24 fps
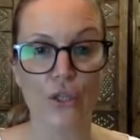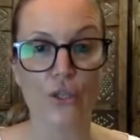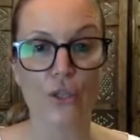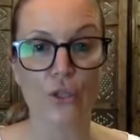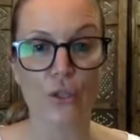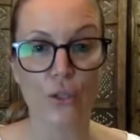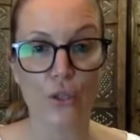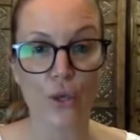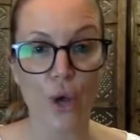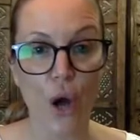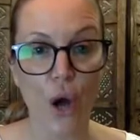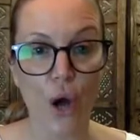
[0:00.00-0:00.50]

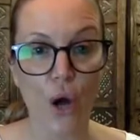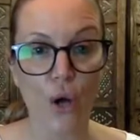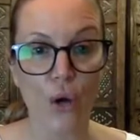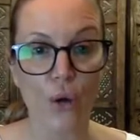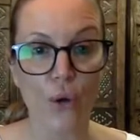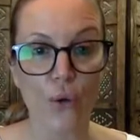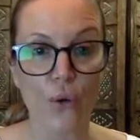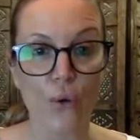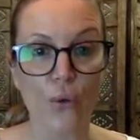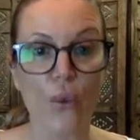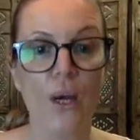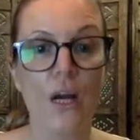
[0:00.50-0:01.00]
to
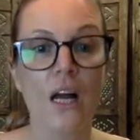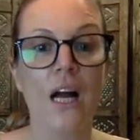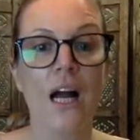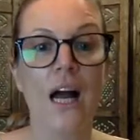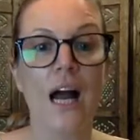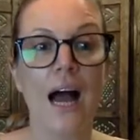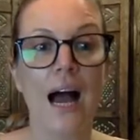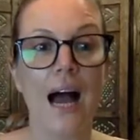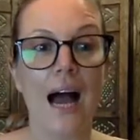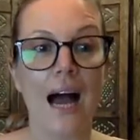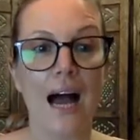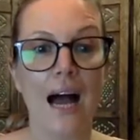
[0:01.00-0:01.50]
know
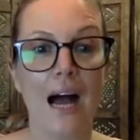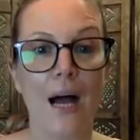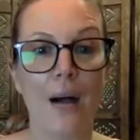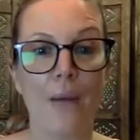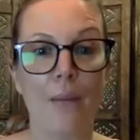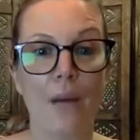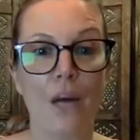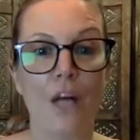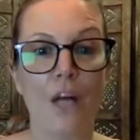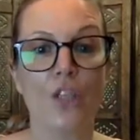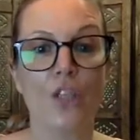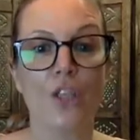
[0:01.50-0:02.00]

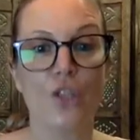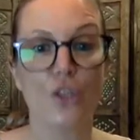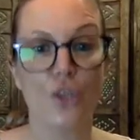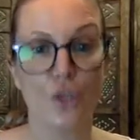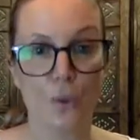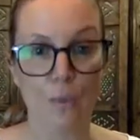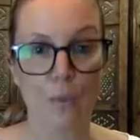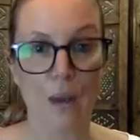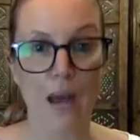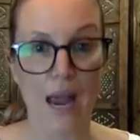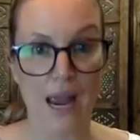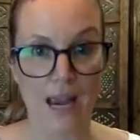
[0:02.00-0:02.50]

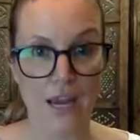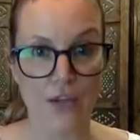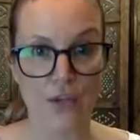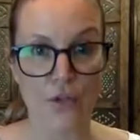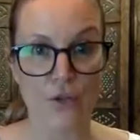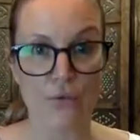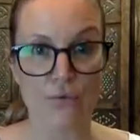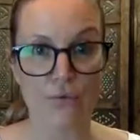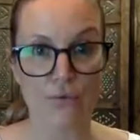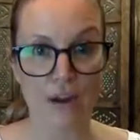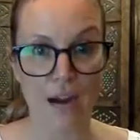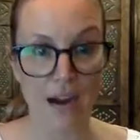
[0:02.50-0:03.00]
to pay
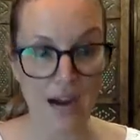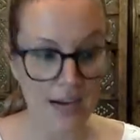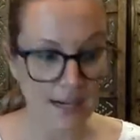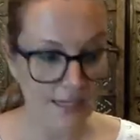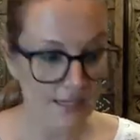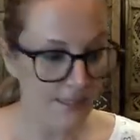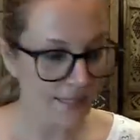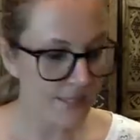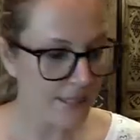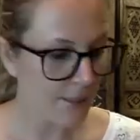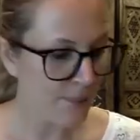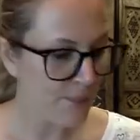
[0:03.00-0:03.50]
you,
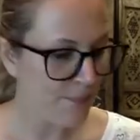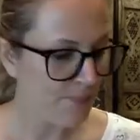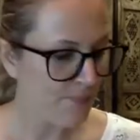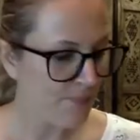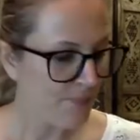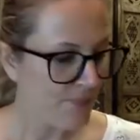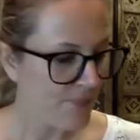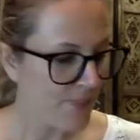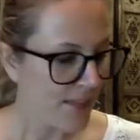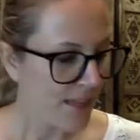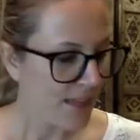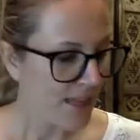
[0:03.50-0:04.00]
right?
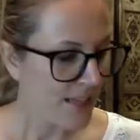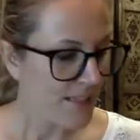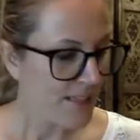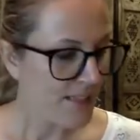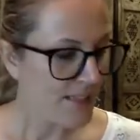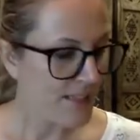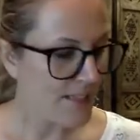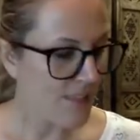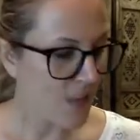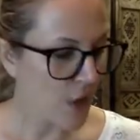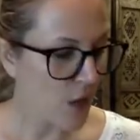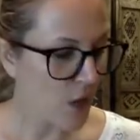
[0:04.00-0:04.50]

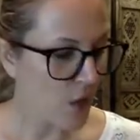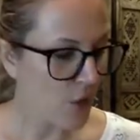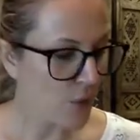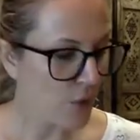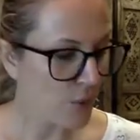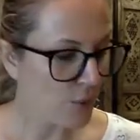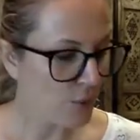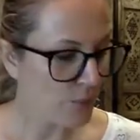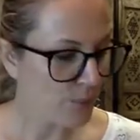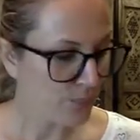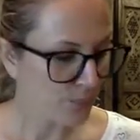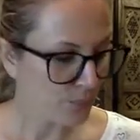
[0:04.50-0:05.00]
So